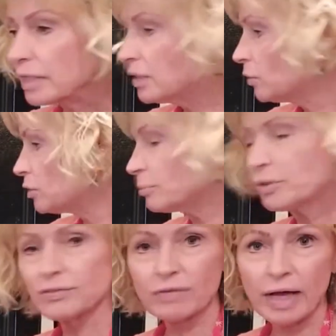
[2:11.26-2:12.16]
it goes
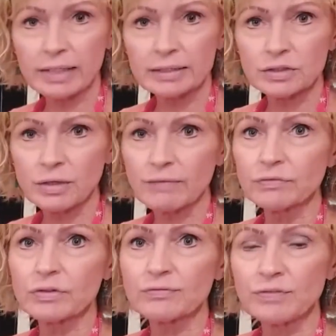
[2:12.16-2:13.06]
pretty fast, you know,
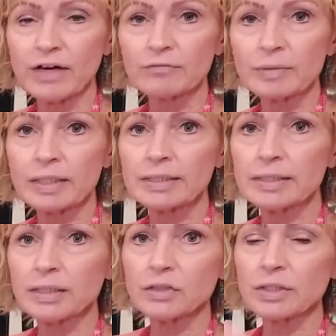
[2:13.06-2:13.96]
after the 5 minutes,
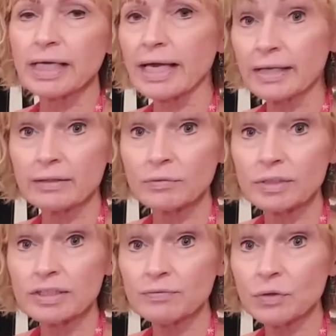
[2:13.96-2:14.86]
and then you're going to add the
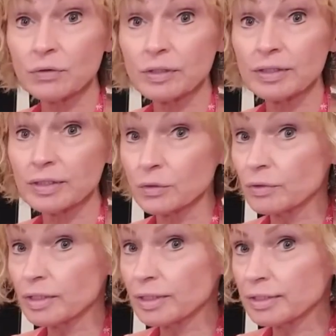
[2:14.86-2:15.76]
rest of your
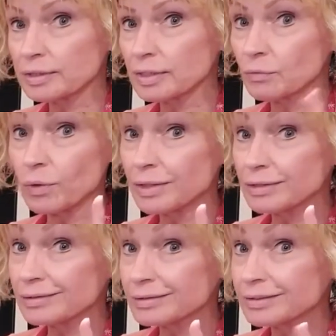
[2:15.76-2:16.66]
ingredients, and
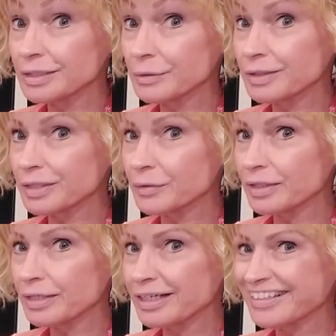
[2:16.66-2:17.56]
1 secret
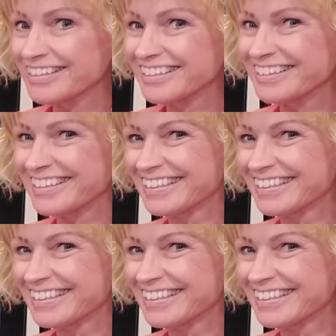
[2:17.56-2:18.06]
ingredient.